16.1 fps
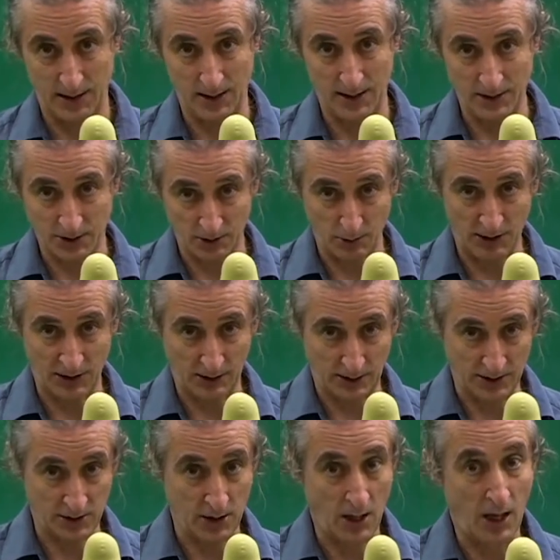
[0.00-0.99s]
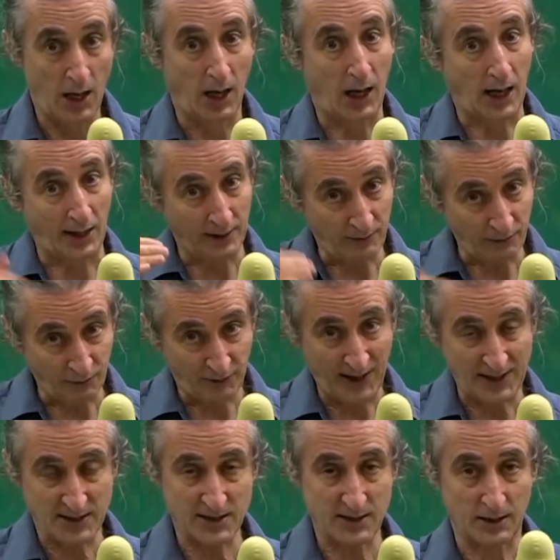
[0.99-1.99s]
into English. And if
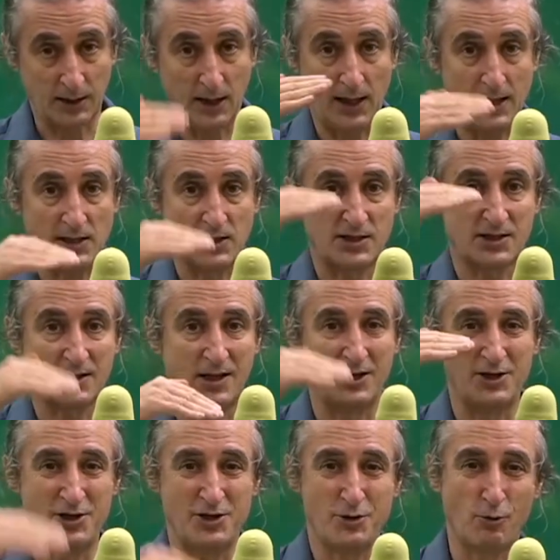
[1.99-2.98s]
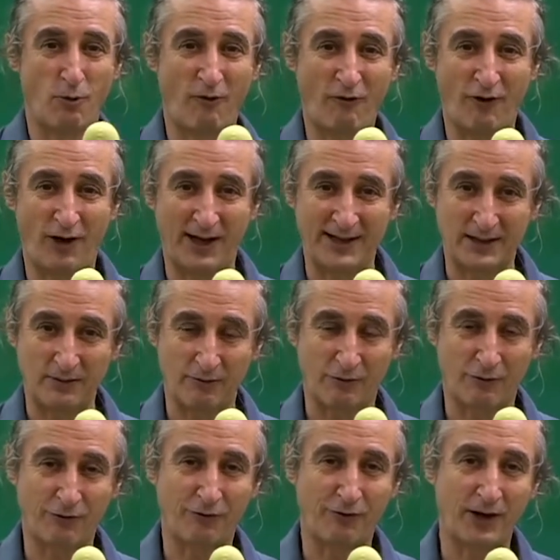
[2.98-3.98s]
that's the case, you will find it
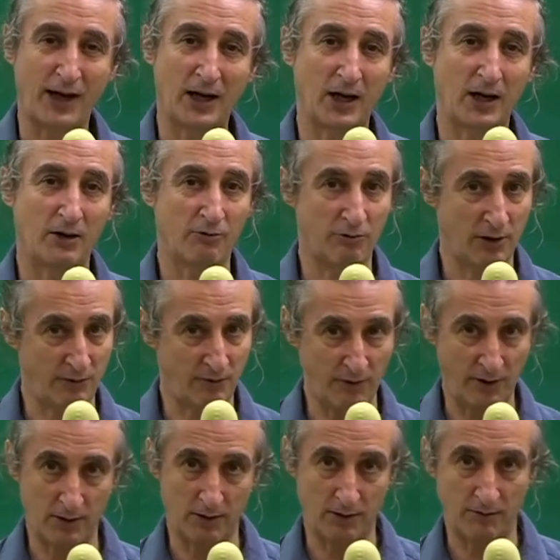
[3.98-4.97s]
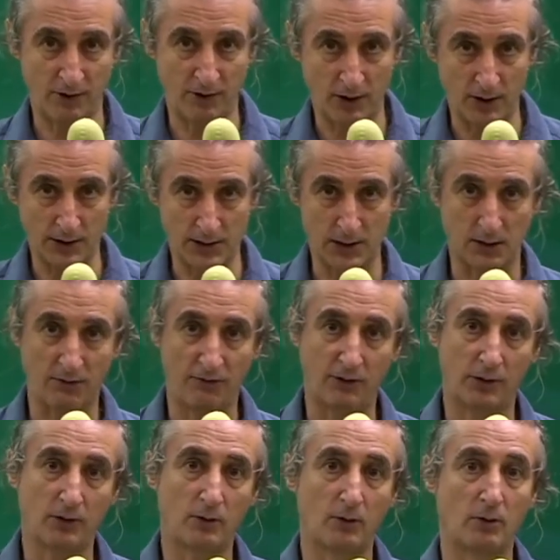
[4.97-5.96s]
very, very, very
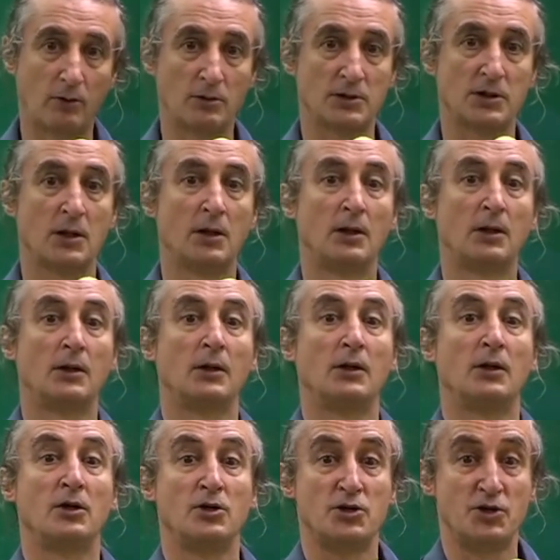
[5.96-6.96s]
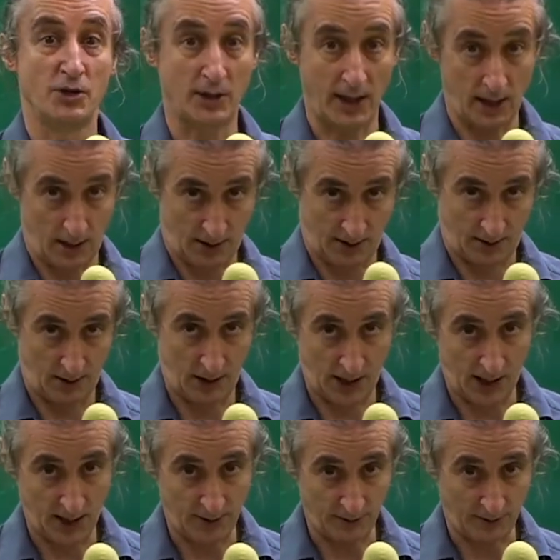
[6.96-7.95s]
difficult to get
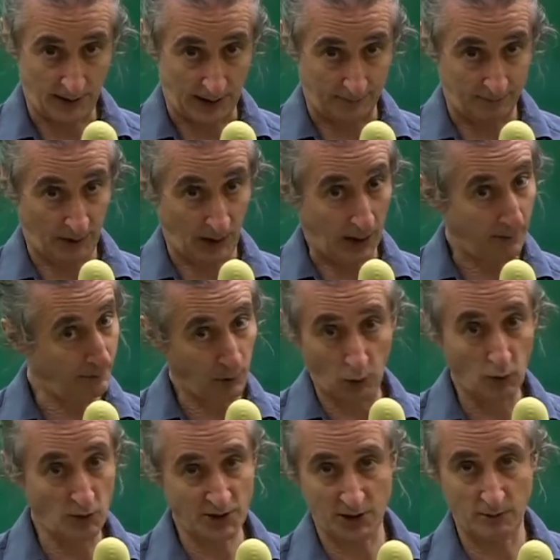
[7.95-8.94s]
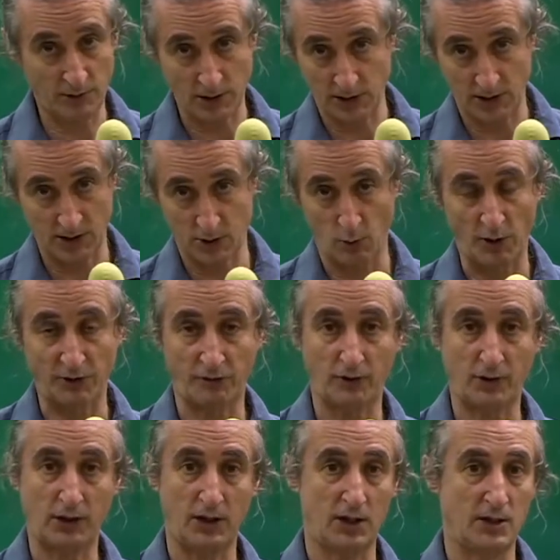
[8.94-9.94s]
higher than that. Also, this is one of
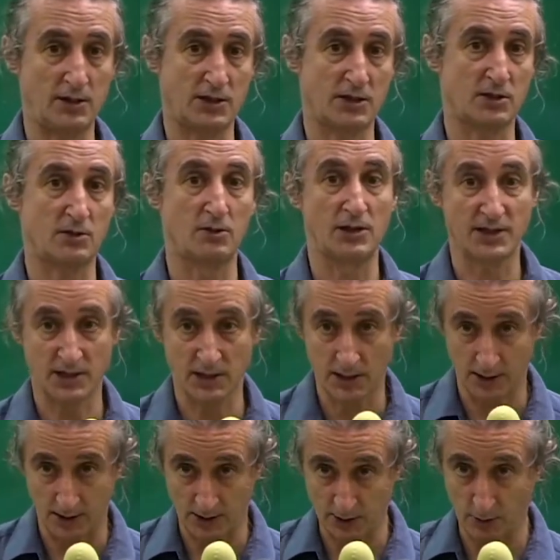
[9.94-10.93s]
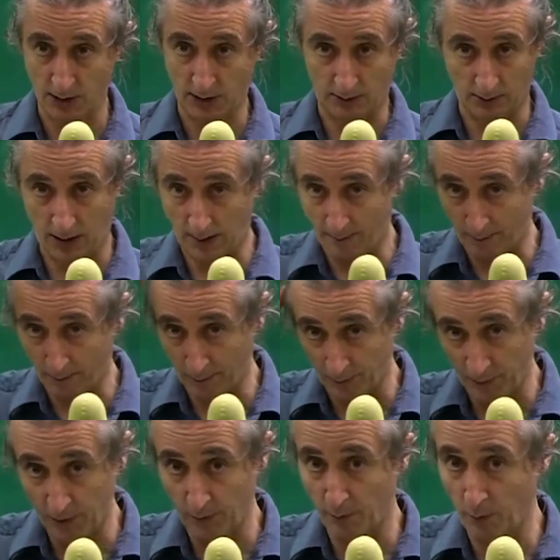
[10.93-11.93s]
the keys to listening as well.
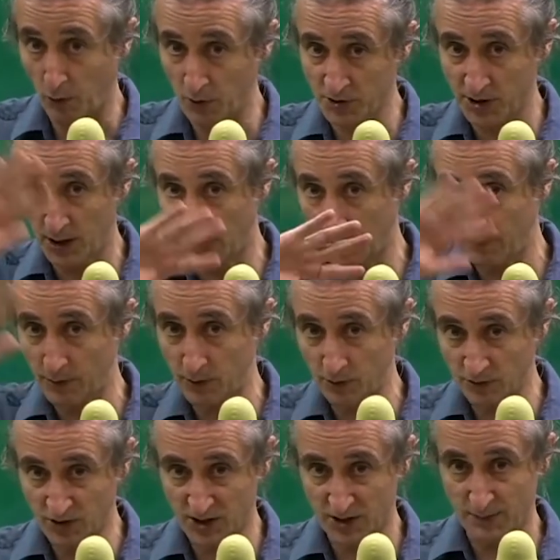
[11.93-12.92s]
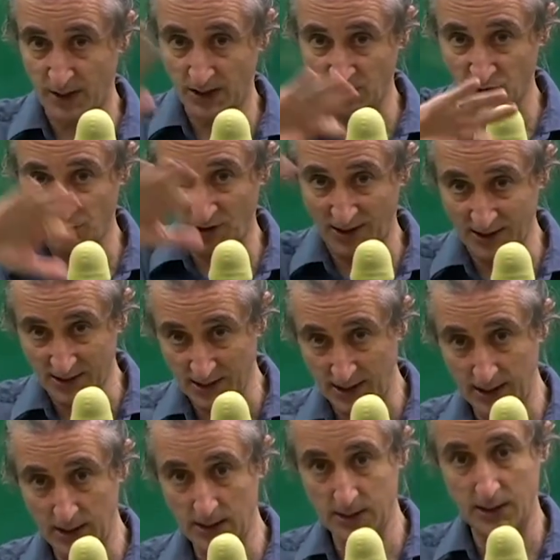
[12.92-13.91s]
The more time you spend
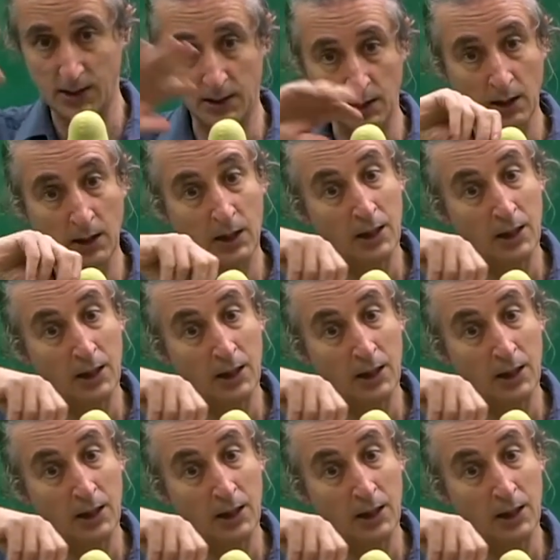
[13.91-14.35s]
translating,